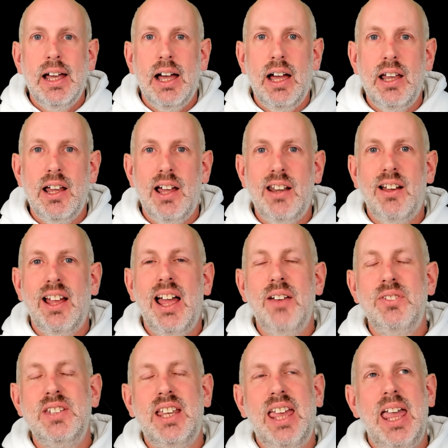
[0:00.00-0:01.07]
And I have
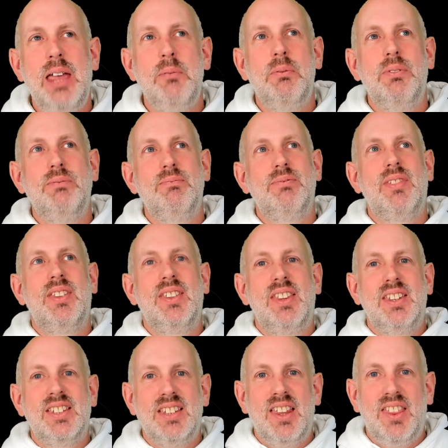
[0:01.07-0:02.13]
to keep
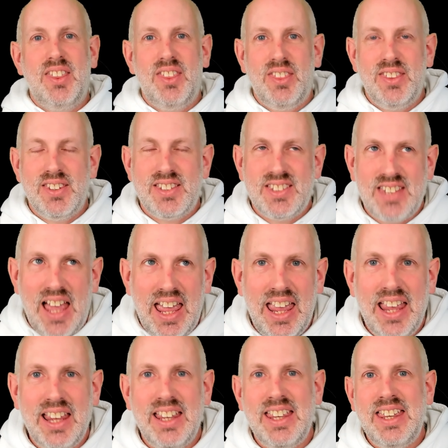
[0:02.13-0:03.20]

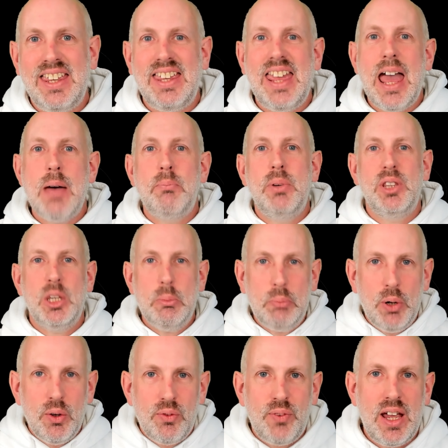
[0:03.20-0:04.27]
saying, yeah, but the
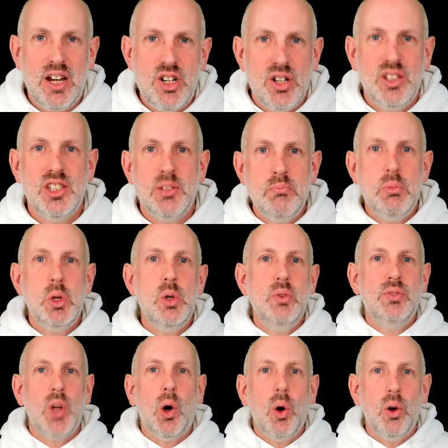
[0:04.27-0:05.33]
profession's
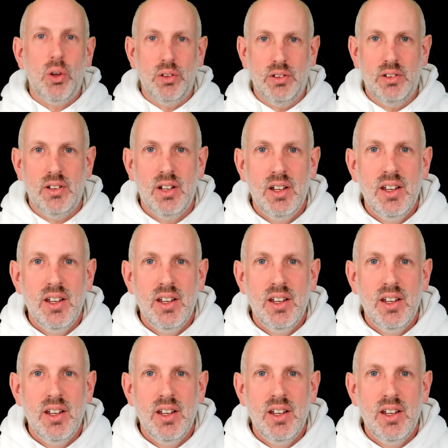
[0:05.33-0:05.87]
moved on.